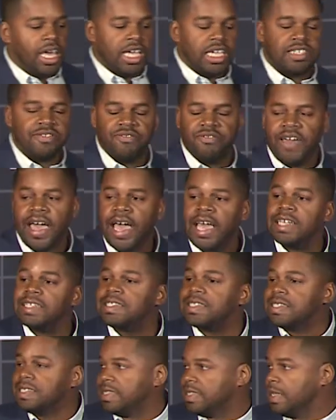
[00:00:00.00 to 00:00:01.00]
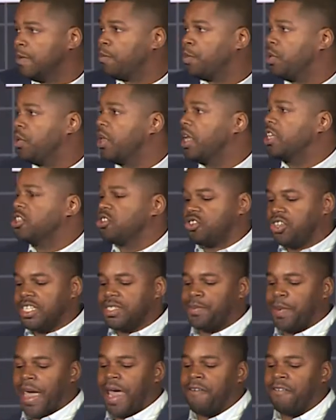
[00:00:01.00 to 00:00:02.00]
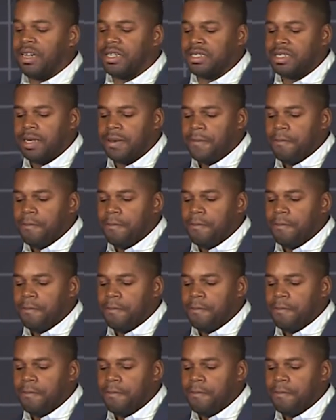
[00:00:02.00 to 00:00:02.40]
is fast, simple, and transparent.